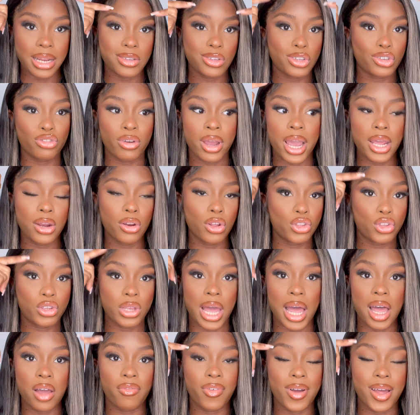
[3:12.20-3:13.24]
try not to
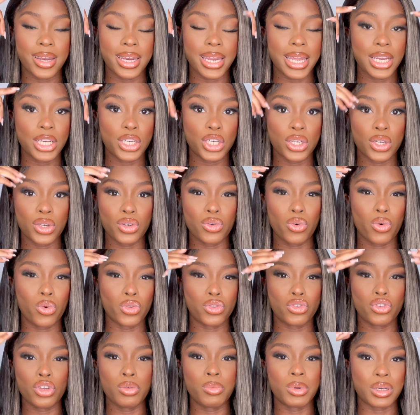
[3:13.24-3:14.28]
have foundation or
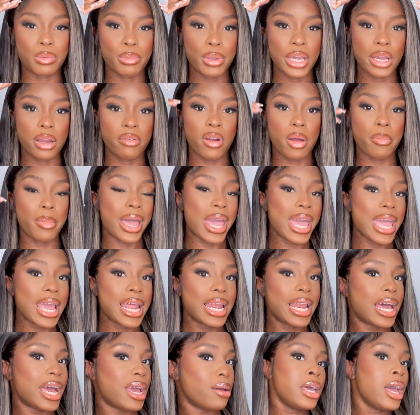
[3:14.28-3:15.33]
too much makeup around my
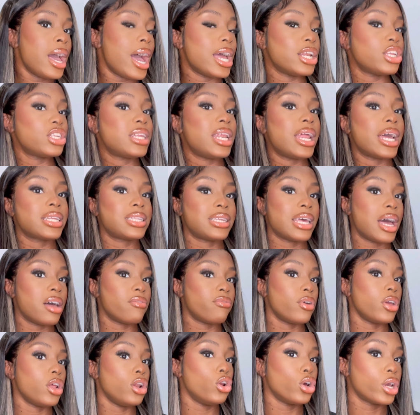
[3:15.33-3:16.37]
hairline. I just like to have
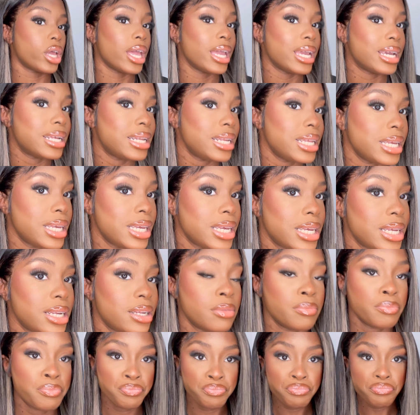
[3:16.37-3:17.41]
it looking clean.
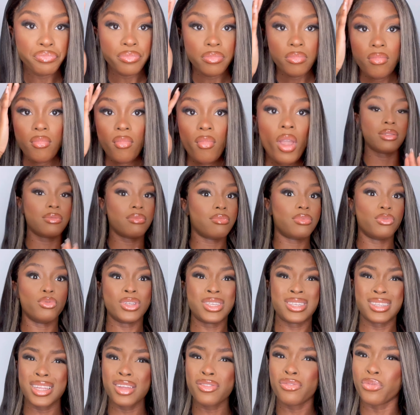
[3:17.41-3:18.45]

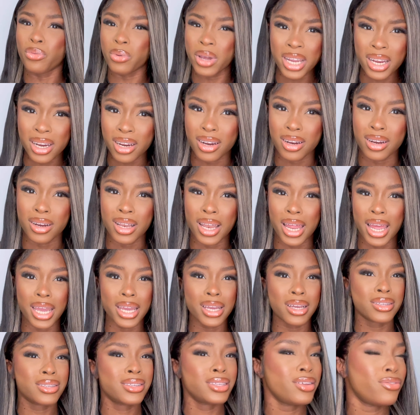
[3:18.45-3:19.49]
Stiff wear,
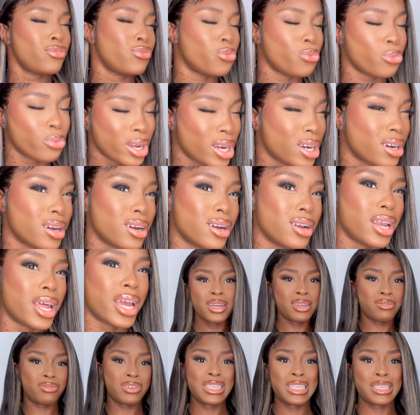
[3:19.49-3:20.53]
like
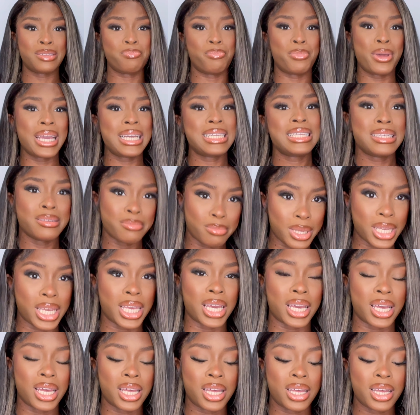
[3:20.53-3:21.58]
respect me.